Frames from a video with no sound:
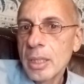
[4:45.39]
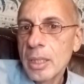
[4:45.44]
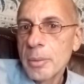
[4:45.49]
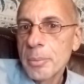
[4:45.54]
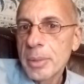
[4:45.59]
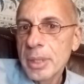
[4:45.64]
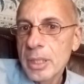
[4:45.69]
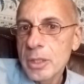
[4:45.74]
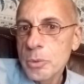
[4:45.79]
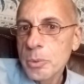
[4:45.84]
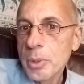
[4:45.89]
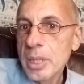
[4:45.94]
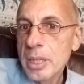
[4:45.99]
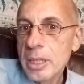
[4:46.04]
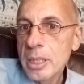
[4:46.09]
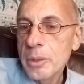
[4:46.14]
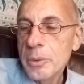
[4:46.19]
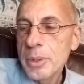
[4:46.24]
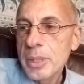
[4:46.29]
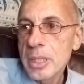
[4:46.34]
Because one
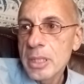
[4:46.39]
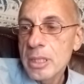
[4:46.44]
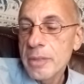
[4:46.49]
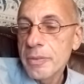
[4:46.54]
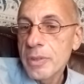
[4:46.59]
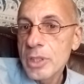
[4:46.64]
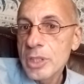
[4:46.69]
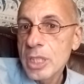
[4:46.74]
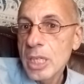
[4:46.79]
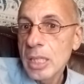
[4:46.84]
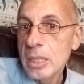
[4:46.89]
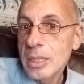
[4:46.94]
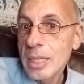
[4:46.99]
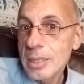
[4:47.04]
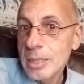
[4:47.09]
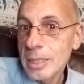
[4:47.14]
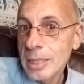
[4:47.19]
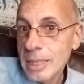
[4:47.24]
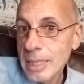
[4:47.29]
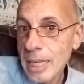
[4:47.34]
theory is if the child
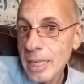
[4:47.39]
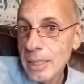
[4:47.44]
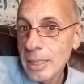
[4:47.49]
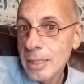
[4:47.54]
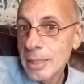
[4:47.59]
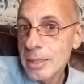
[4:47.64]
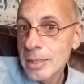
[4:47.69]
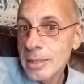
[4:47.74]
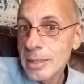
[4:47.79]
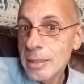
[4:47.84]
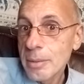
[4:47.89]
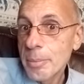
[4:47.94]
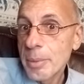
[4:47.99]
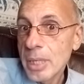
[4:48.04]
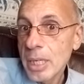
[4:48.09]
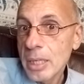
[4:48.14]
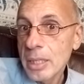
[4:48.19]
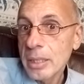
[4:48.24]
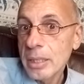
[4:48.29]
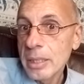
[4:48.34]
doesn't get his
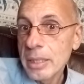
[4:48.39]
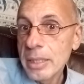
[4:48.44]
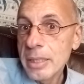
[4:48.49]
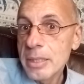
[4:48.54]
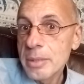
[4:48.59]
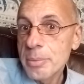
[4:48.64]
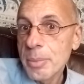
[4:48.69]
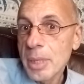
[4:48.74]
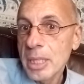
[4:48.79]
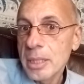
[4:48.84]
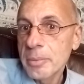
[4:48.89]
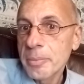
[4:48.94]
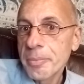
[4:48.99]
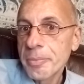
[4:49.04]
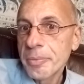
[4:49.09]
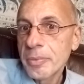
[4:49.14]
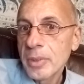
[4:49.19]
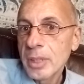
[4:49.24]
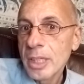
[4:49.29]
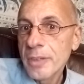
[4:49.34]
symbiotic needs met,
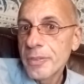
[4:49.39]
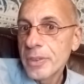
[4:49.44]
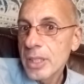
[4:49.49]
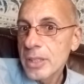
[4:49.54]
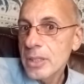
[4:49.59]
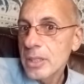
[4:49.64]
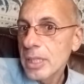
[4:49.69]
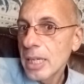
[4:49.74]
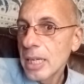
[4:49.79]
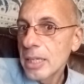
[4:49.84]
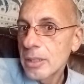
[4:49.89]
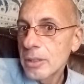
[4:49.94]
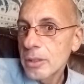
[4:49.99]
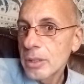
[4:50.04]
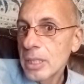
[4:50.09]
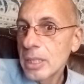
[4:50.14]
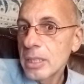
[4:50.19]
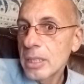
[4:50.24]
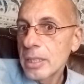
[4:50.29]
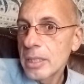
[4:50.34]
if he doesn't enter
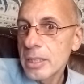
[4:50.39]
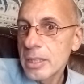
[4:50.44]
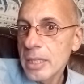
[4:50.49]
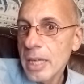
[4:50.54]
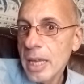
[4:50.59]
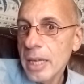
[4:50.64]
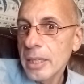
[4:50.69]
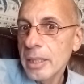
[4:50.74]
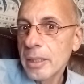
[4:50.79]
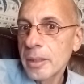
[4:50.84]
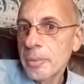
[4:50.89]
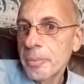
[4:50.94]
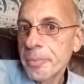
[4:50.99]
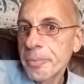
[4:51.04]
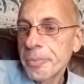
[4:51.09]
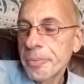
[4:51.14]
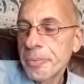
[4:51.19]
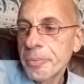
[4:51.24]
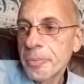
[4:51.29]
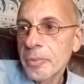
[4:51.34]
into this egg,
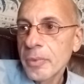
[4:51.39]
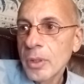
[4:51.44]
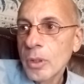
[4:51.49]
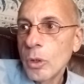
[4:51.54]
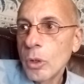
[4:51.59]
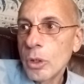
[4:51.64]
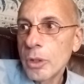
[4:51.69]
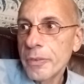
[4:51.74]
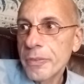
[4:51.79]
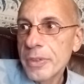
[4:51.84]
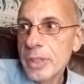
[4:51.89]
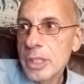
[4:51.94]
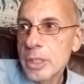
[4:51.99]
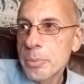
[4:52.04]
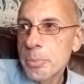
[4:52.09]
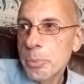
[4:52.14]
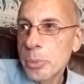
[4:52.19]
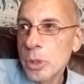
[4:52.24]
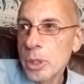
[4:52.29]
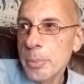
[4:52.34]
or if he's
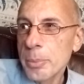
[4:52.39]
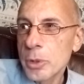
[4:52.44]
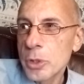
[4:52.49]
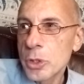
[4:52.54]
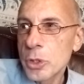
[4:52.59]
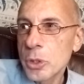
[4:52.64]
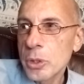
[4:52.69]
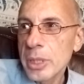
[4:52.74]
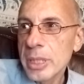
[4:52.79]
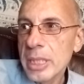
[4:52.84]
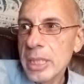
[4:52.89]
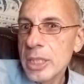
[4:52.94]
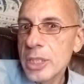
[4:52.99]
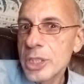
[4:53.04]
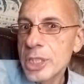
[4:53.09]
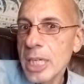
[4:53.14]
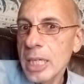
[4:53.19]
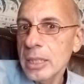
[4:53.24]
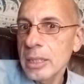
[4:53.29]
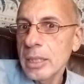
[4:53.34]
prematurely
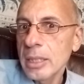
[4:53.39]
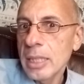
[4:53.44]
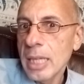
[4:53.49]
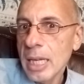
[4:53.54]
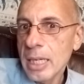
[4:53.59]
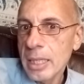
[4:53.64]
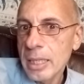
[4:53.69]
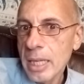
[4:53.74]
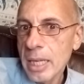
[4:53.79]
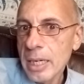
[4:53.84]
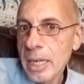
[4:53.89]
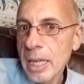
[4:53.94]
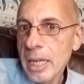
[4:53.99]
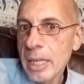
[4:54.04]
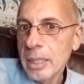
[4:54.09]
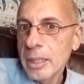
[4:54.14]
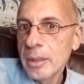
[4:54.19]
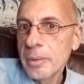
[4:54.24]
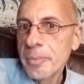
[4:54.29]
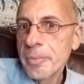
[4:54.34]
ejected out of that
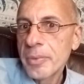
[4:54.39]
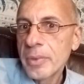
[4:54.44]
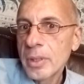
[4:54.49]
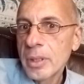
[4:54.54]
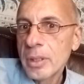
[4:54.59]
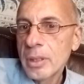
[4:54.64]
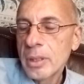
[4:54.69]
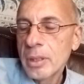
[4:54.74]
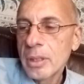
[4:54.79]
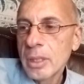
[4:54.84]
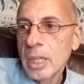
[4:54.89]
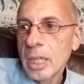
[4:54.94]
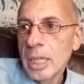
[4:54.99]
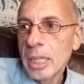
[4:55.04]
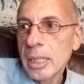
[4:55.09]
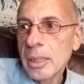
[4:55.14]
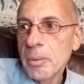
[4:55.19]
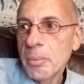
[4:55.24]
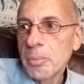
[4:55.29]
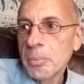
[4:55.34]
egg,
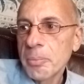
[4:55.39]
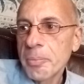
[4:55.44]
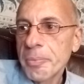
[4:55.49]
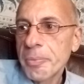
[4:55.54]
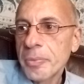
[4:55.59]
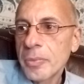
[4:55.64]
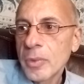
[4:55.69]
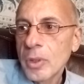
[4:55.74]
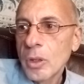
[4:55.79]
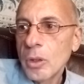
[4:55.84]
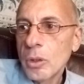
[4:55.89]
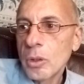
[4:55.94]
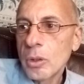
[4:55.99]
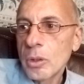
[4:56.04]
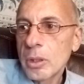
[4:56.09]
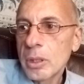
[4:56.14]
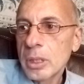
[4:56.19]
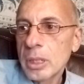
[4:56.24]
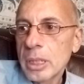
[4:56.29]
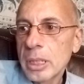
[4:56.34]
um,
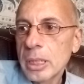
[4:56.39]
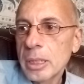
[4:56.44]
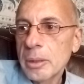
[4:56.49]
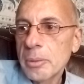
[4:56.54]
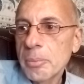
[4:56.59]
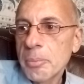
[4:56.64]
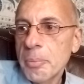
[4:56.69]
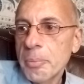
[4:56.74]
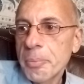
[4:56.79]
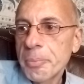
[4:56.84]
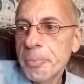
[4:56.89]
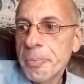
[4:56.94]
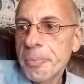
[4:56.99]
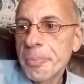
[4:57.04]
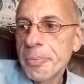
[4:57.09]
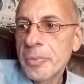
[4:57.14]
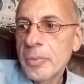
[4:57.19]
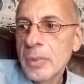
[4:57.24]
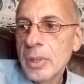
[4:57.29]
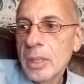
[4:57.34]
or um,
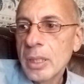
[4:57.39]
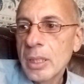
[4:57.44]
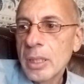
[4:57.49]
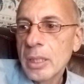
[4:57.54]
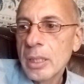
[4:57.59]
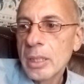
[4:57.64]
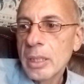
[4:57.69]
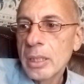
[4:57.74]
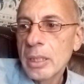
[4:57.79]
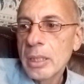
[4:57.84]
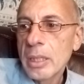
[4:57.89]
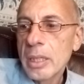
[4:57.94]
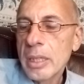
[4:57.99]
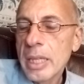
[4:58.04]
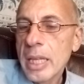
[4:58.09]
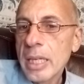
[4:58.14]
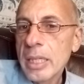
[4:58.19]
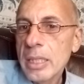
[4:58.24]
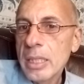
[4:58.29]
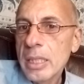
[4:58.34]

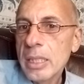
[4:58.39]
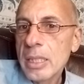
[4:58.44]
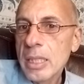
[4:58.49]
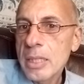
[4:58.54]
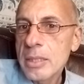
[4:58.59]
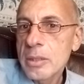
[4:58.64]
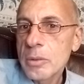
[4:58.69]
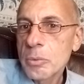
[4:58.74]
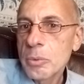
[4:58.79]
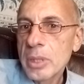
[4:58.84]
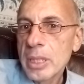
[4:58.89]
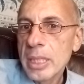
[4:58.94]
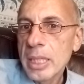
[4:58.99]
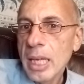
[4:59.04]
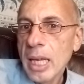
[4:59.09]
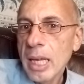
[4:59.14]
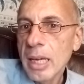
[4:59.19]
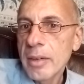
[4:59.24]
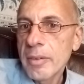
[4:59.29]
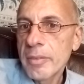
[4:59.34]
then he doesn't really
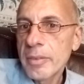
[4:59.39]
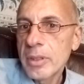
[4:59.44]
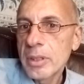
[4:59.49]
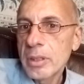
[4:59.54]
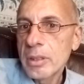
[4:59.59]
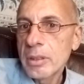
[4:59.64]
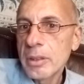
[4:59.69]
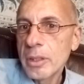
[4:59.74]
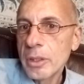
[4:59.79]
have the, the